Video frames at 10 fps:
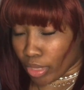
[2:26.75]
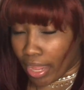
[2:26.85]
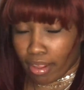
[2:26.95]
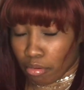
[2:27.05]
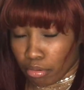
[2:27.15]

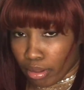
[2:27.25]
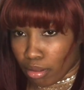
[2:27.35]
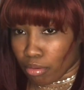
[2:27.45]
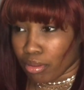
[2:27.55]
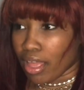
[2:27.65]
I don't
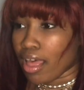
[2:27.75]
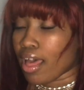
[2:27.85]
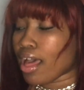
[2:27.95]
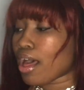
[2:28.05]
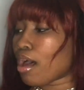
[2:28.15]
know.
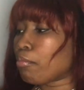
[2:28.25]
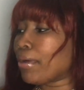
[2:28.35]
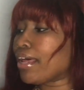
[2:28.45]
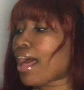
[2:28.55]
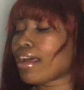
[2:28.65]

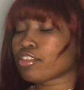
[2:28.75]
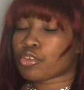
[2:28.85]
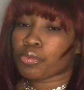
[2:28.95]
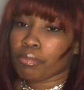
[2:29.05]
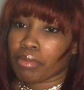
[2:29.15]
But I
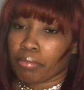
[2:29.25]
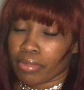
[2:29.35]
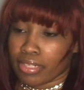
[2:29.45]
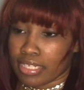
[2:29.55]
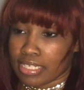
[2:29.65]
do remember
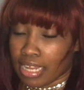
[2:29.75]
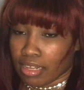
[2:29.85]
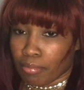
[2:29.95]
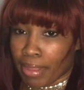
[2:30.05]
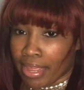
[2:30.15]
this
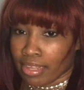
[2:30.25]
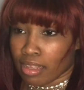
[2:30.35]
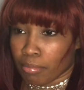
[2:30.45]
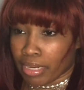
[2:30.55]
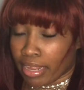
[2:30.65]
style of bag
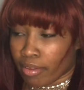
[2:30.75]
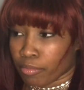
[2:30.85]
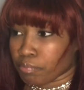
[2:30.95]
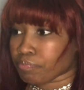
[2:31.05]
coming out.